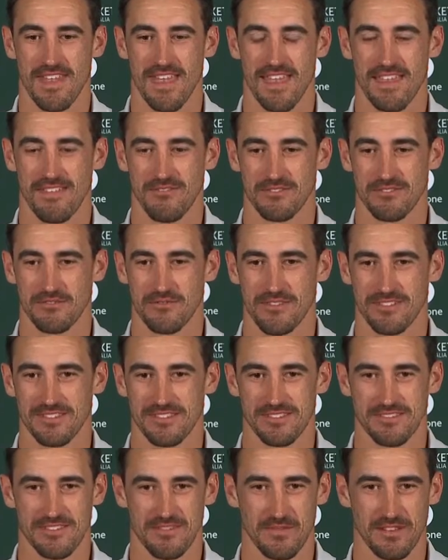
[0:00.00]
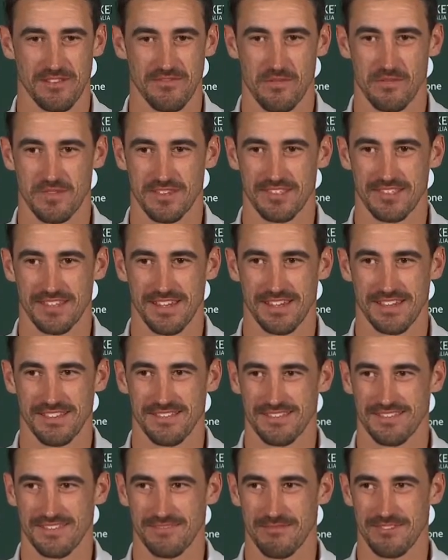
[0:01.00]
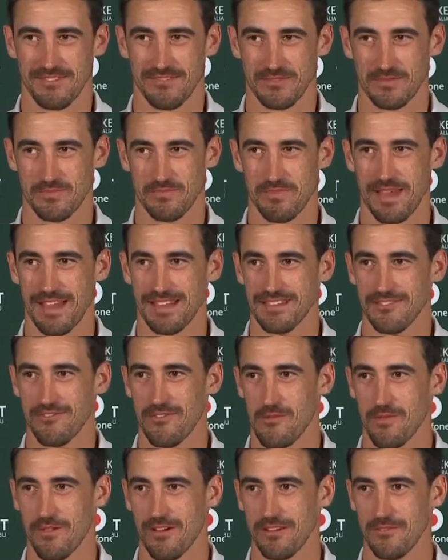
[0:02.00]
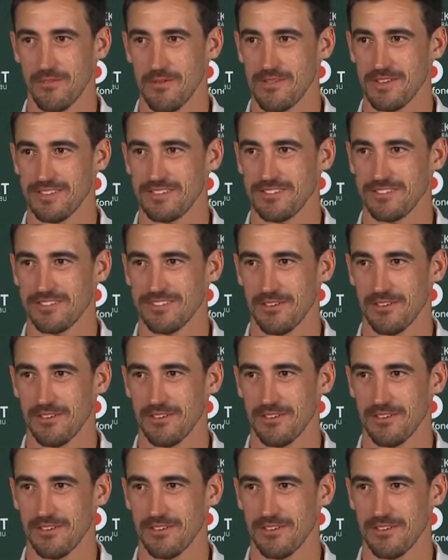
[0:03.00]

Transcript: It was almost a bit of a piss take because Pat didn't reply to a message,